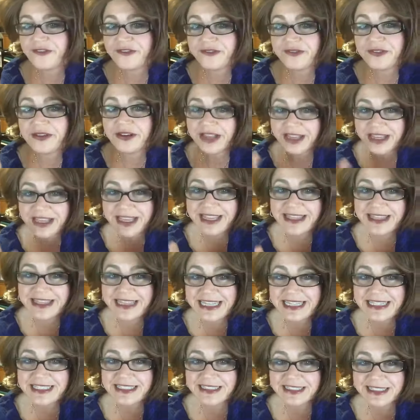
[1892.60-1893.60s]
Okay, get
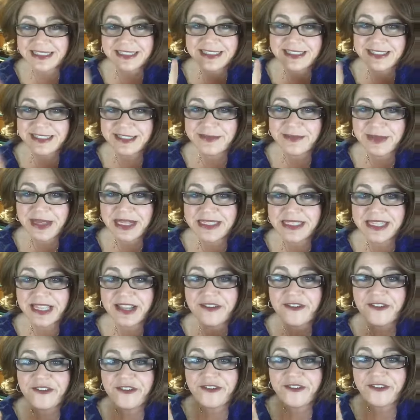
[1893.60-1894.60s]
this. This is
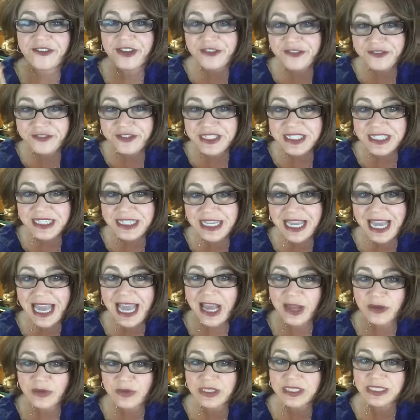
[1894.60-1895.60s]
amazing. 50
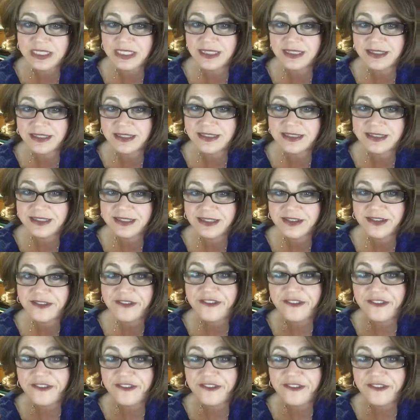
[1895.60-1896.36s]
ounces,